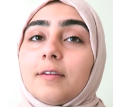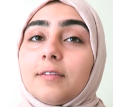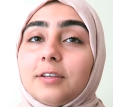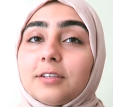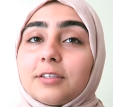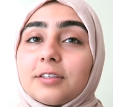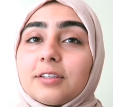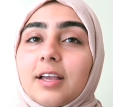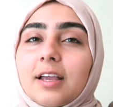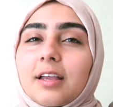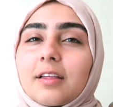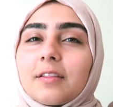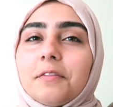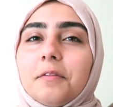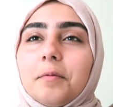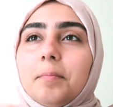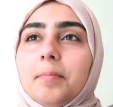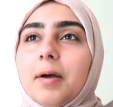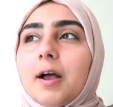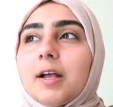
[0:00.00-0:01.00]
These are
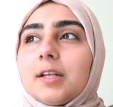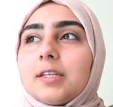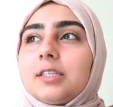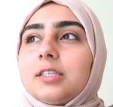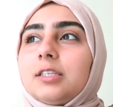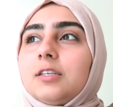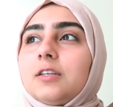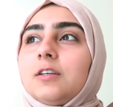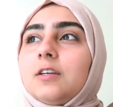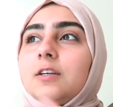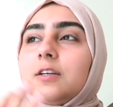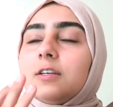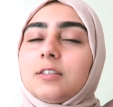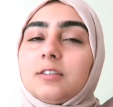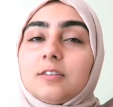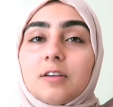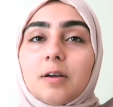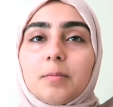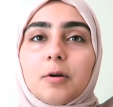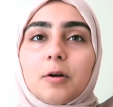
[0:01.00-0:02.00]
like the best
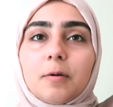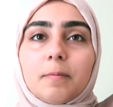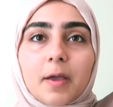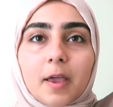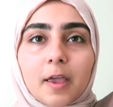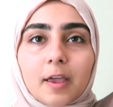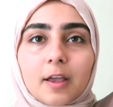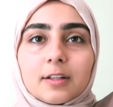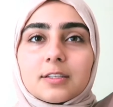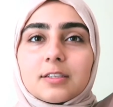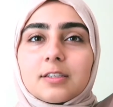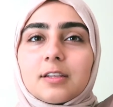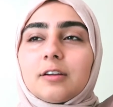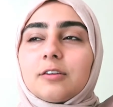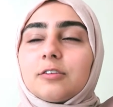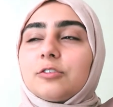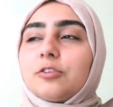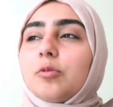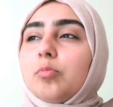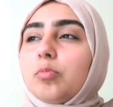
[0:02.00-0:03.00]
summer pants.
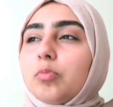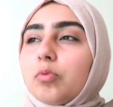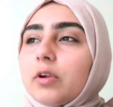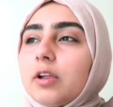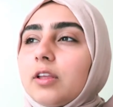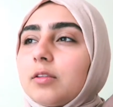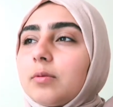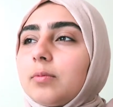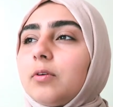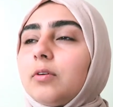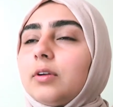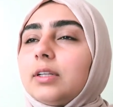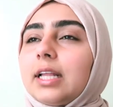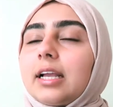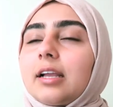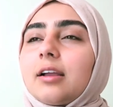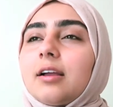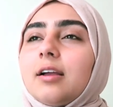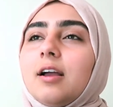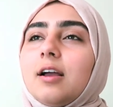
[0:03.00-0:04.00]
They are so breathable, and
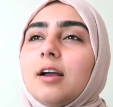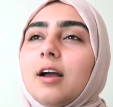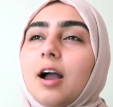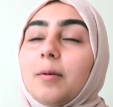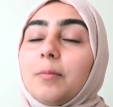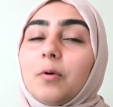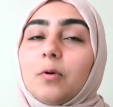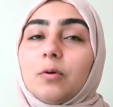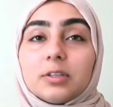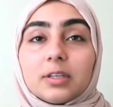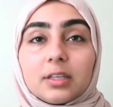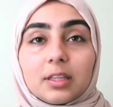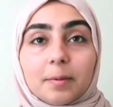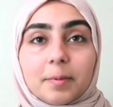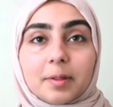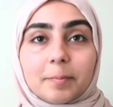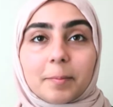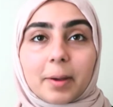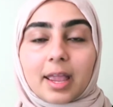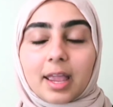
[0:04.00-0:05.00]
like I'm holding
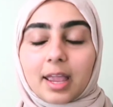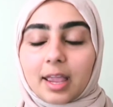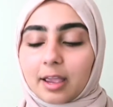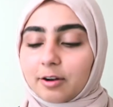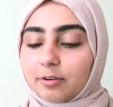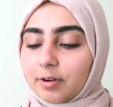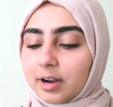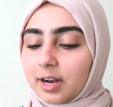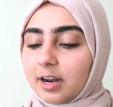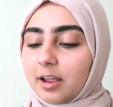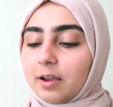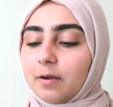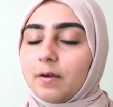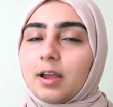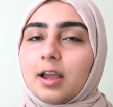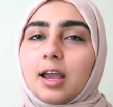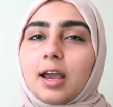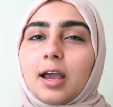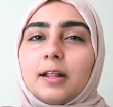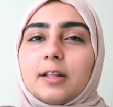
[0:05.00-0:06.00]
them in my hand right
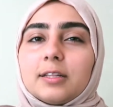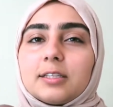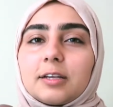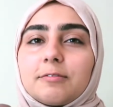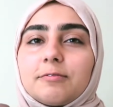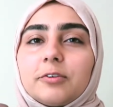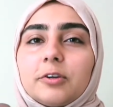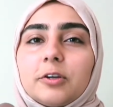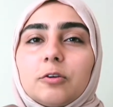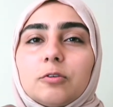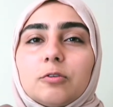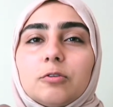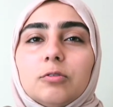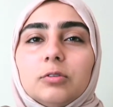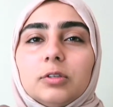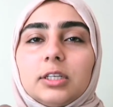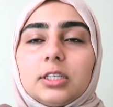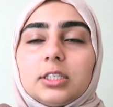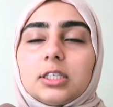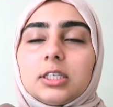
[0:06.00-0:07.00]
now, and it's like very
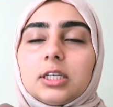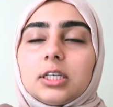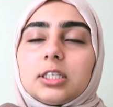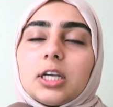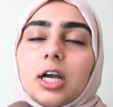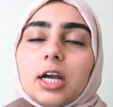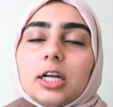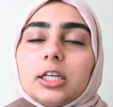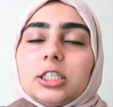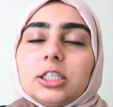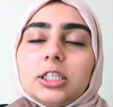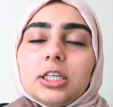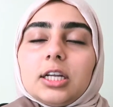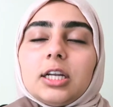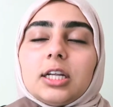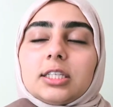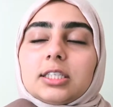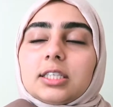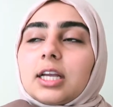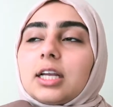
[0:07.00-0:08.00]
cooling to the touch,
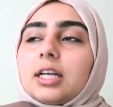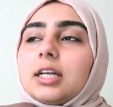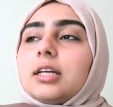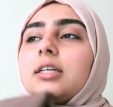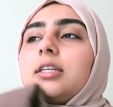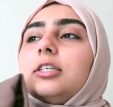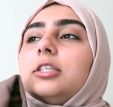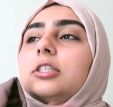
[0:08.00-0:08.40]
and it's like,